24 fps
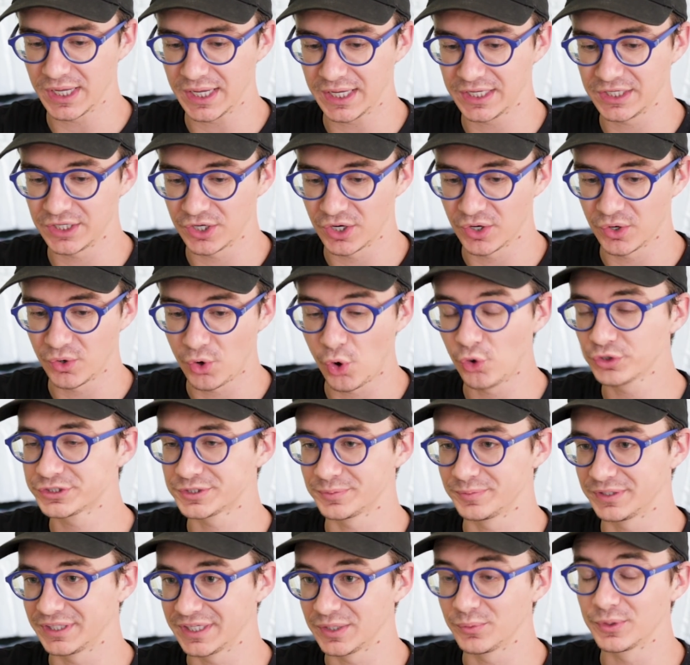you know,
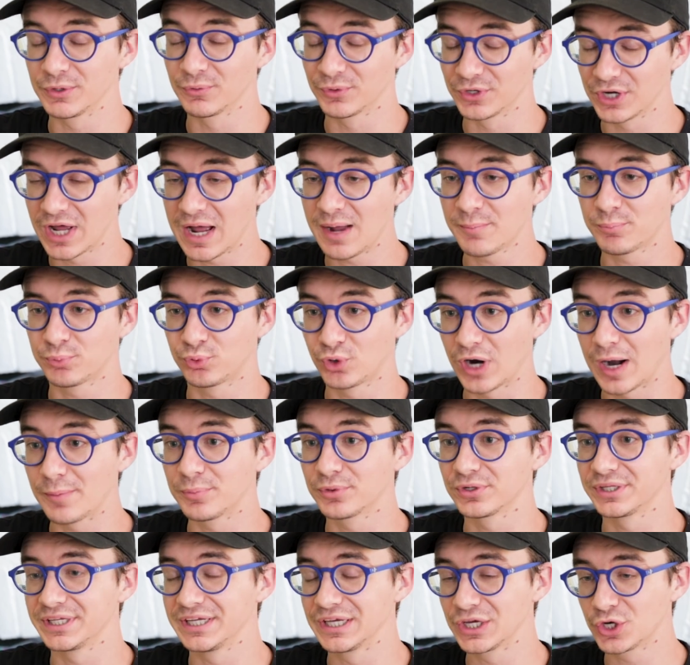ultimately we were not
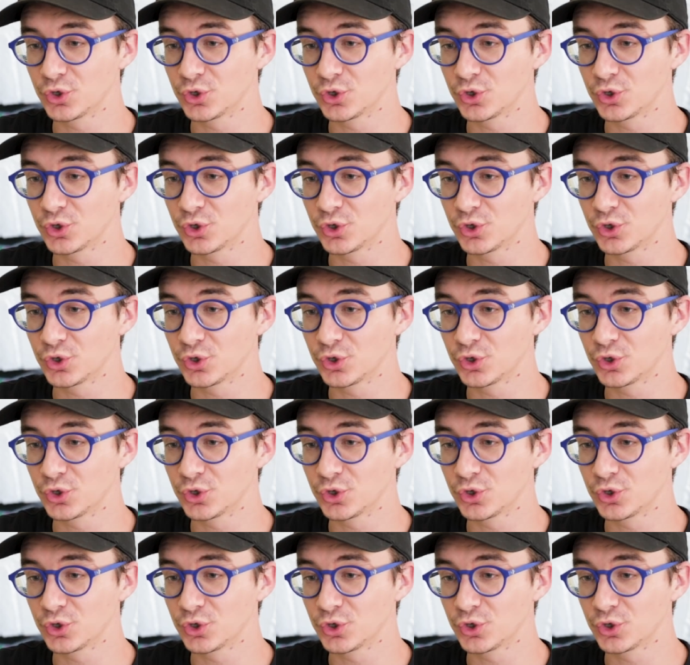properly